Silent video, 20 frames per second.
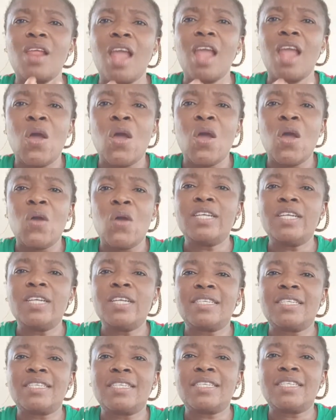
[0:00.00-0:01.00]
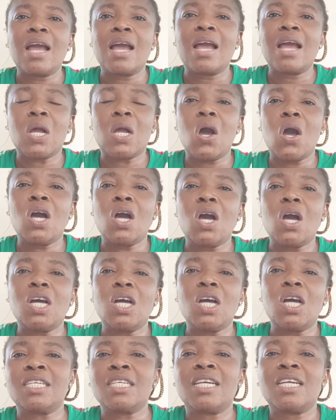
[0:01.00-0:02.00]
We thank God,
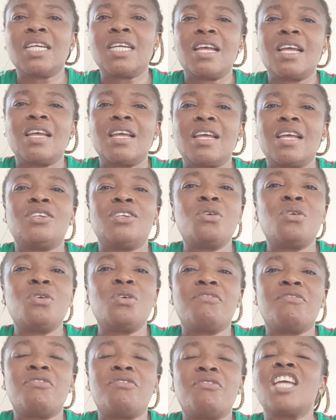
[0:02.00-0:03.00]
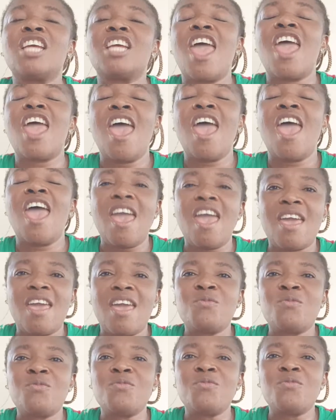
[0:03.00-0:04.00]
you know, for the air
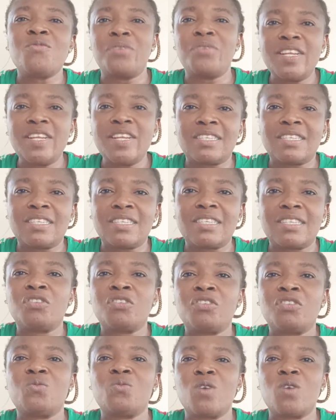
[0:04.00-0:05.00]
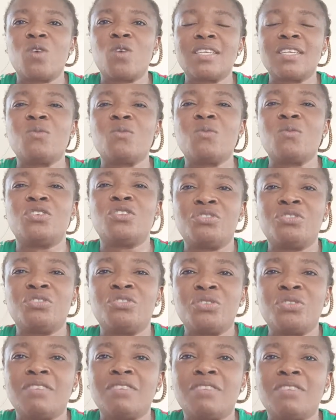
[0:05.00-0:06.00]
we breathe, for the water we
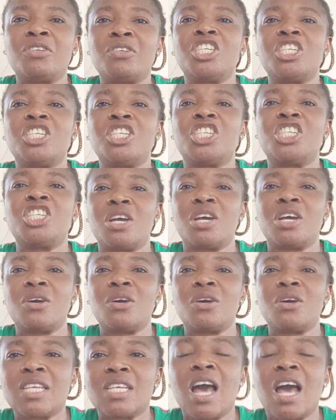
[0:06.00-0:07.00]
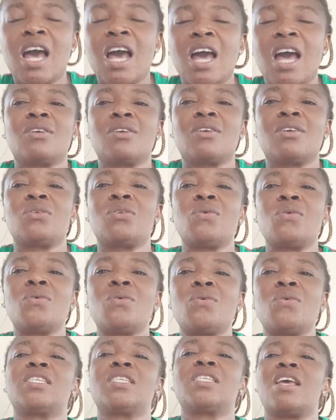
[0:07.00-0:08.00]
drink, for the shelter, the
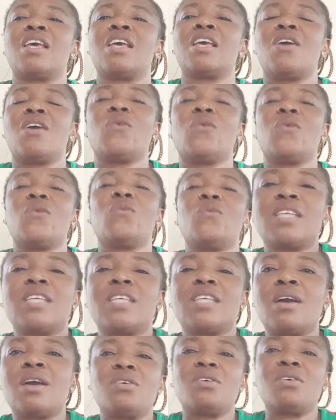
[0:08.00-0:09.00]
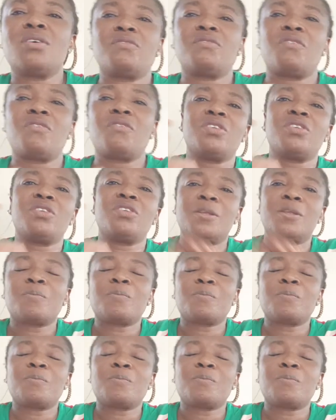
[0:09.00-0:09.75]
clothes. We thank God for everything.